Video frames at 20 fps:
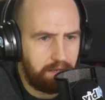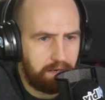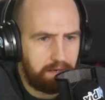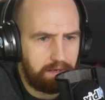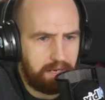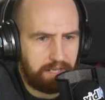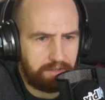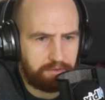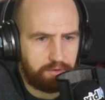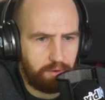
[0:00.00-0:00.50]

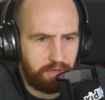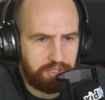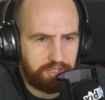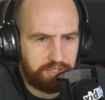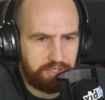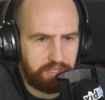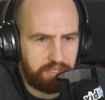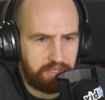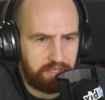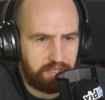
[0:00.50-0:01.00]
Next
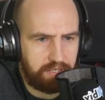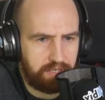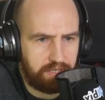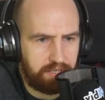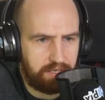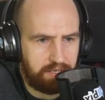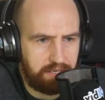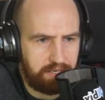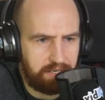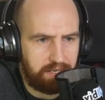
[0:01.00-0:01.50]

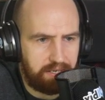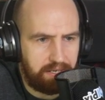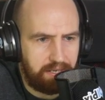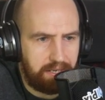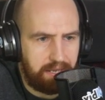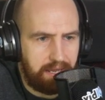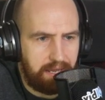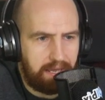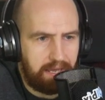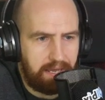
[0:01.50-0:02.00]
question.
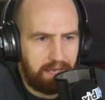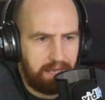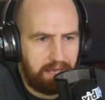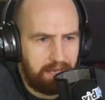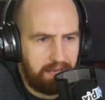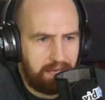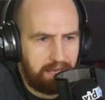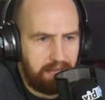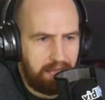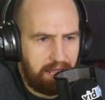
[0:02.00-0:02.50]

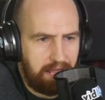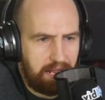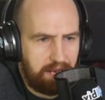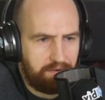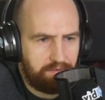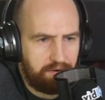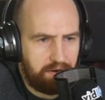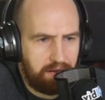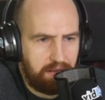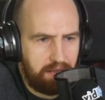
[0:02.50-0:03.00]
Uh,
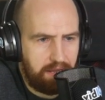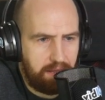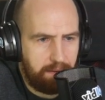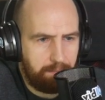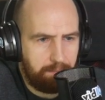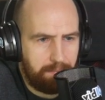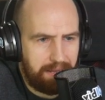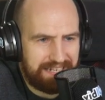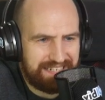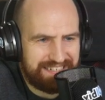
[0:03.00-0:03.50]
Andrea
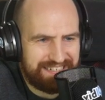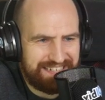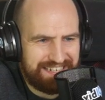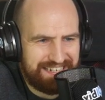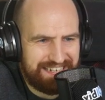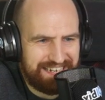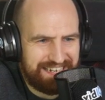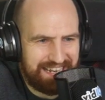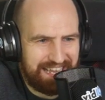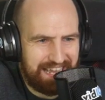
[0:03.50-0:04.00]

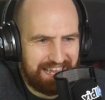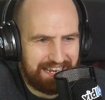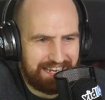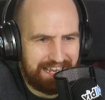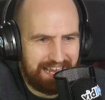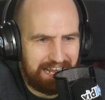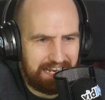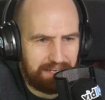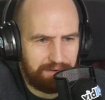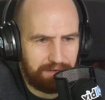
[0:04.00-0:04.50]
Magina,
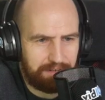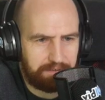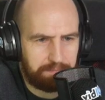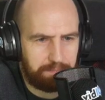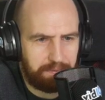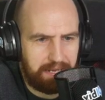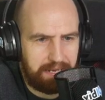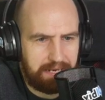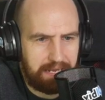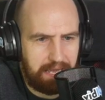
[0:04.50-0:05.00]
can you
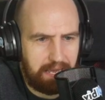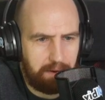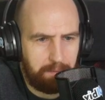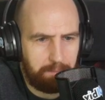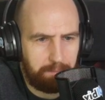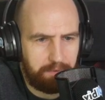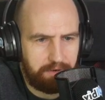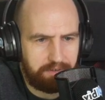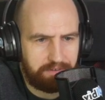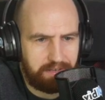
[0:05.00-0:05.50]
explain how
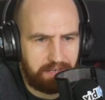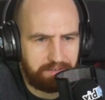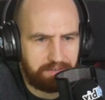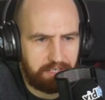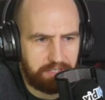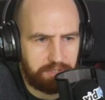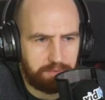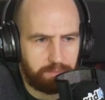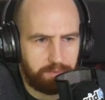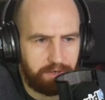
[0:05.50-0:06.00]

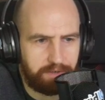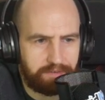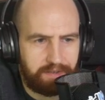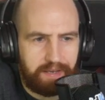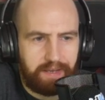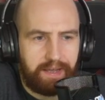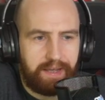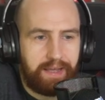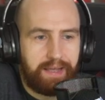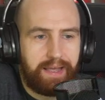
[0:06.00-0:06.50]
monetization works?
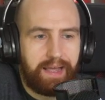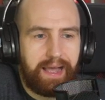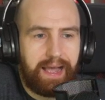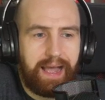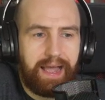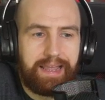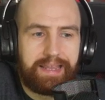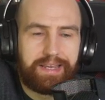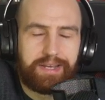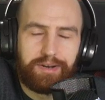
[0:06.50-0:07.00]

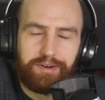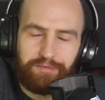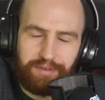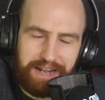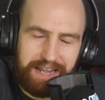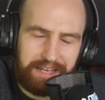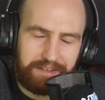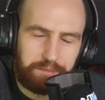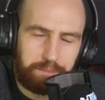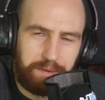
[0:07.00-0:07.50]
I couldn't
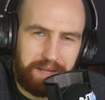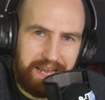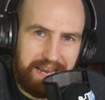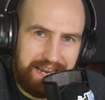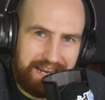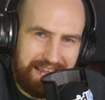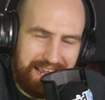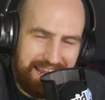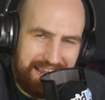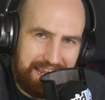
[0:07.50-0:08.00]
really
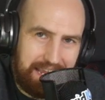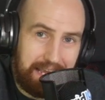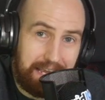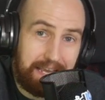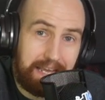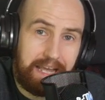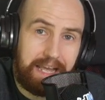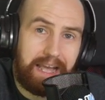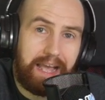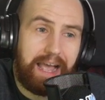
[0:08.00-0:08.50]
explain
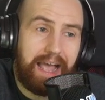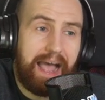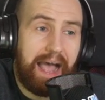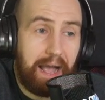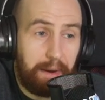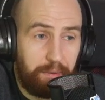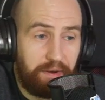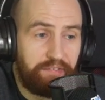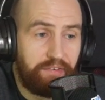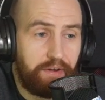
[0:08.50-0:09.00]
here.
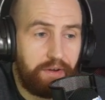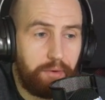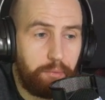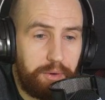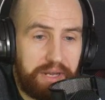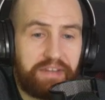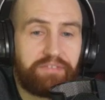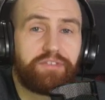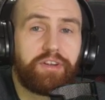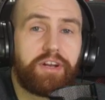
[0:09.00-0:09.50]
However,
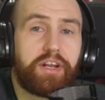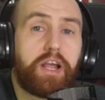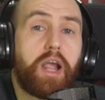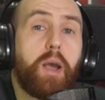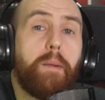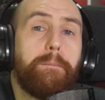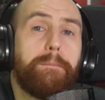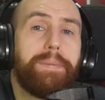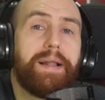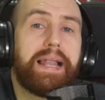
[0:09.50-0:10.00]
we have done a
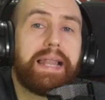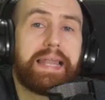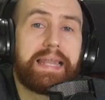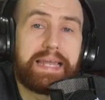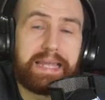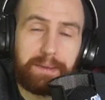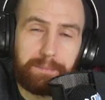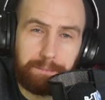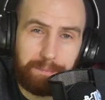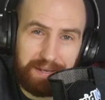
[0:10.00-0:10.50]

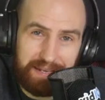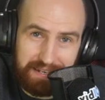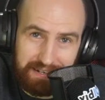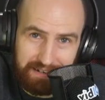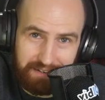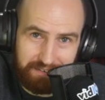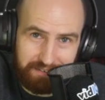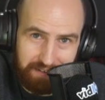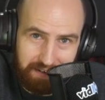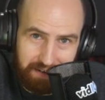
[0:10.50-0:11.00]
complete
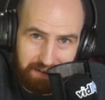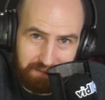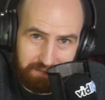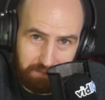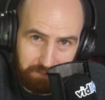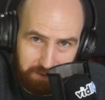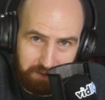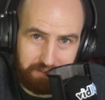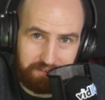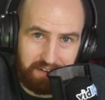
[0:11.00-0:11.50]
beginner's guide to
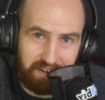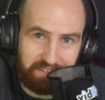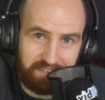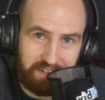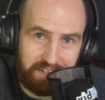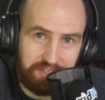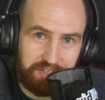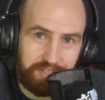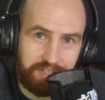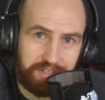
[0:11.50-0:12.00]

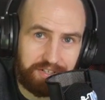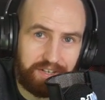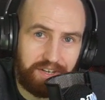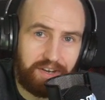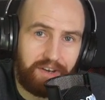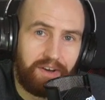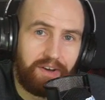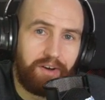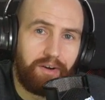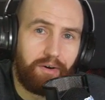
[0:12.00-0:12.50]
monetization
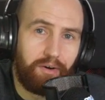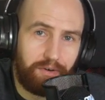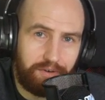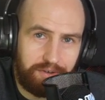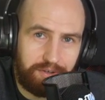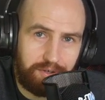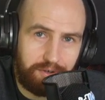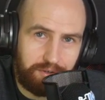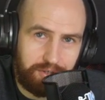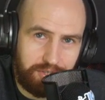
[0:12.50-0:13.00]

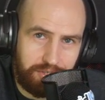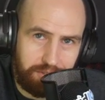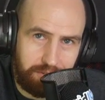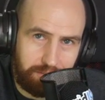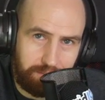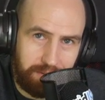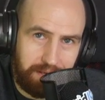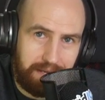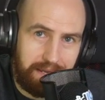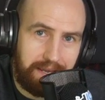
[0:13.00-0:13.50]
on
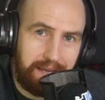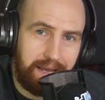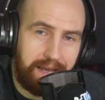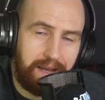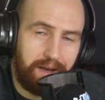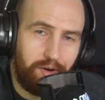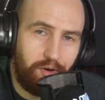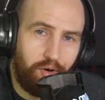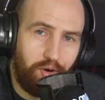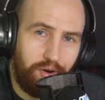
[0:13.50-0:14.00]
YouTube,
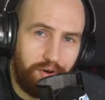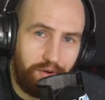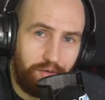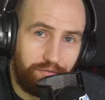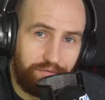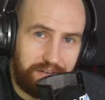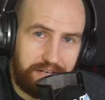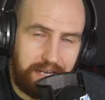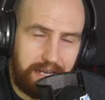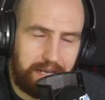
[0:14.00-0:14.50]
uh, on
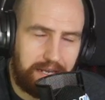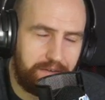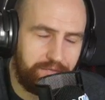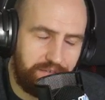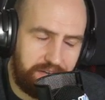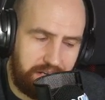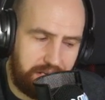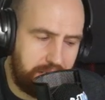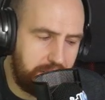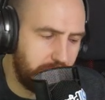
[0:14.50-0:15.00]

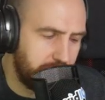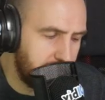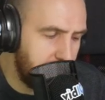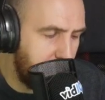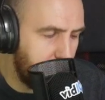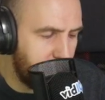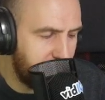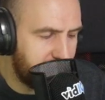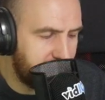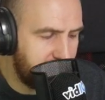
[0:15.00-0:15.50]
vidIQ. So I
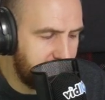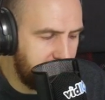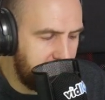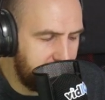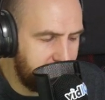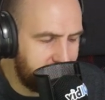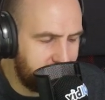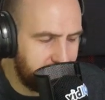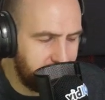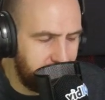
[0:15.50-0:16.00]
would
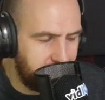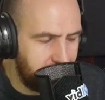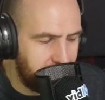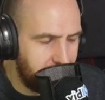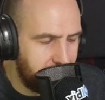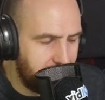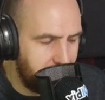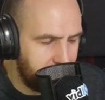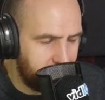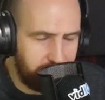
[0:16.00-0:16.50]
suggest
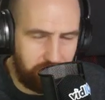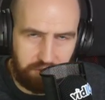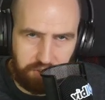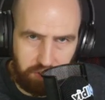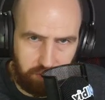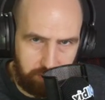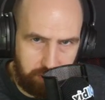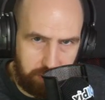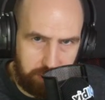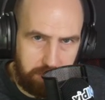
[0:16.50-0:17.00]

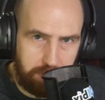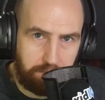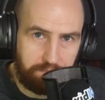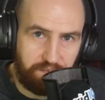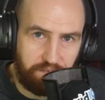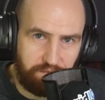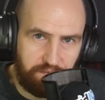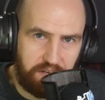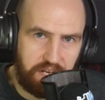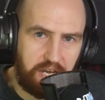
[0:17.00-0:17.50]
searching on YouTube
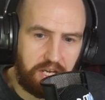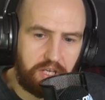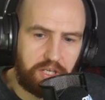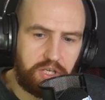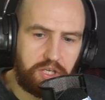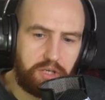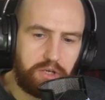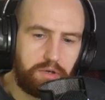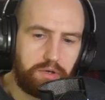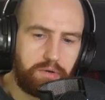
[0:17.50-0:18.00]
for
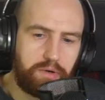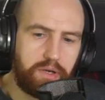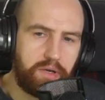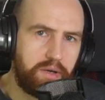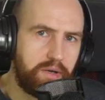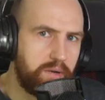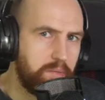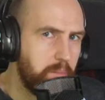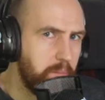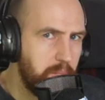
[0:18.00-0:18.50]
vidIQ
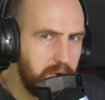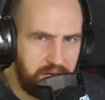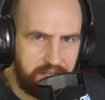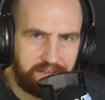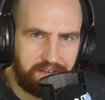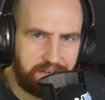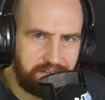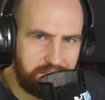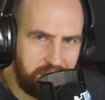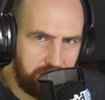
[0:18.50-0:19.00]

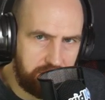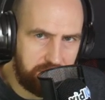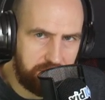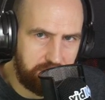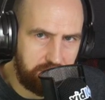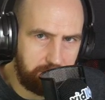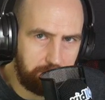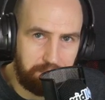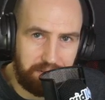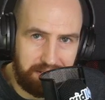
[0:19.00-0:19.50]

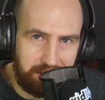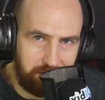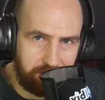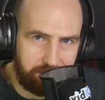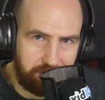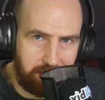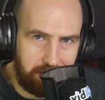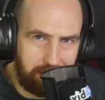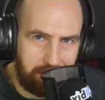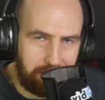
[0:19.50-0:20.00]
monetization beginner's
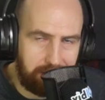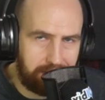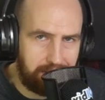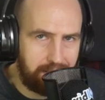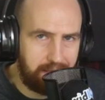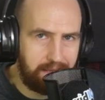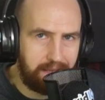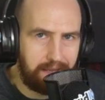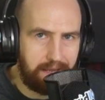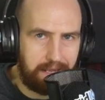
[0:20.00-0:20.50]
guide,
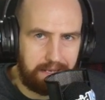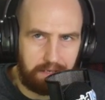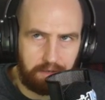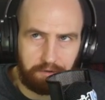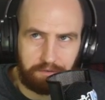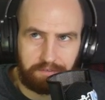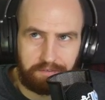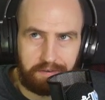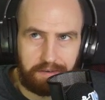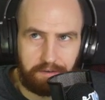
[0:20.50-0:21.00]
and you'll
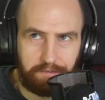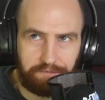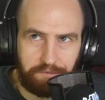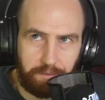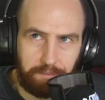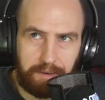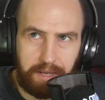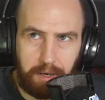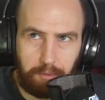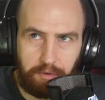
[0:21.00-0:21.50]
see a
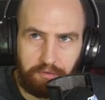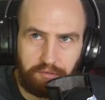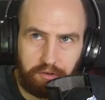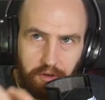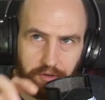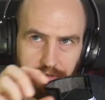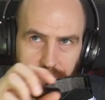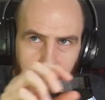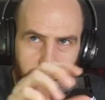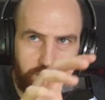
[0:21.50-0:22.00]
thumbnail with
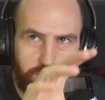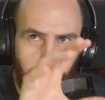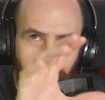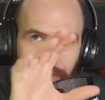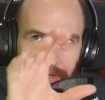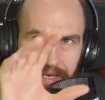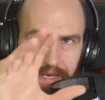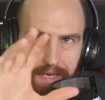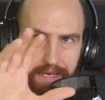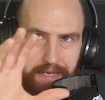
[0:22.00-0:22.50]
lots of
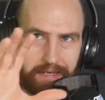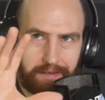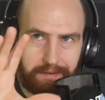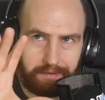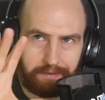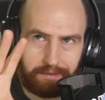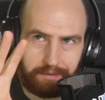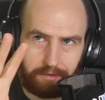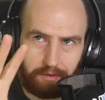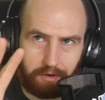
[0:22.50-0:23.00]

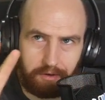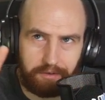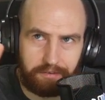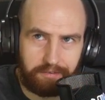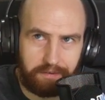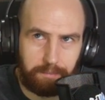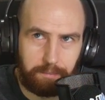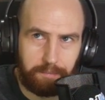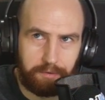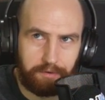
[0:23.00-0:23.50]
green dollar
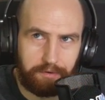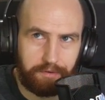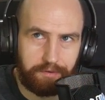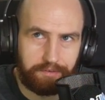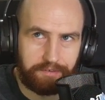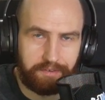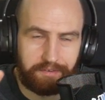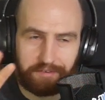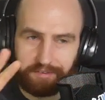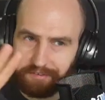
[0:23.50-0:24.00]

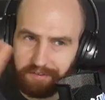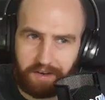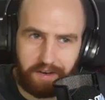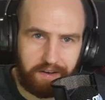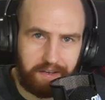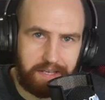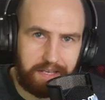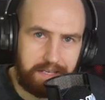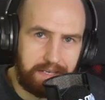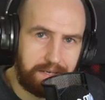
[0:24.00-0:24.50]
symbols, and
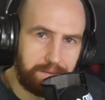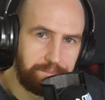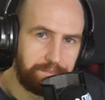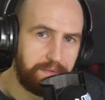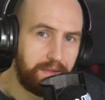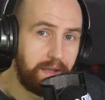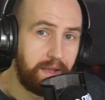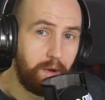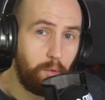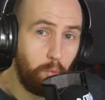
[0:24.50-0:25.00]
start here.
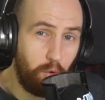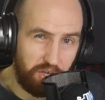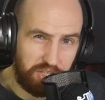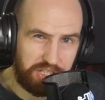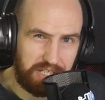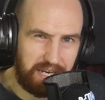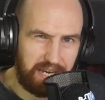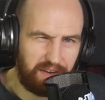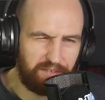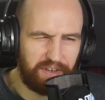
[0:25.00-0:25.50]
Watch
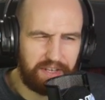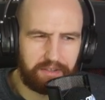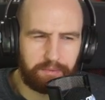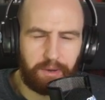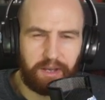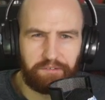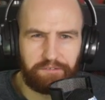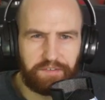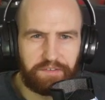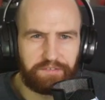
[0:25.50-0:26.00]
that. I think it's
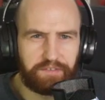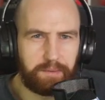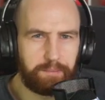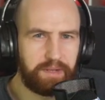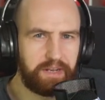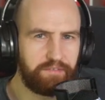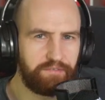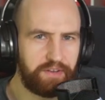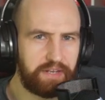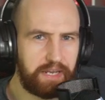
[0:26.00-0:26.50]
about a fifteen
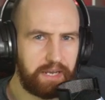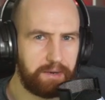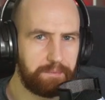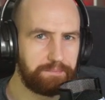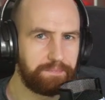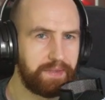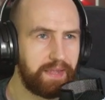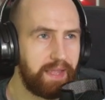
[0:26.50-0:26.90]
minute video.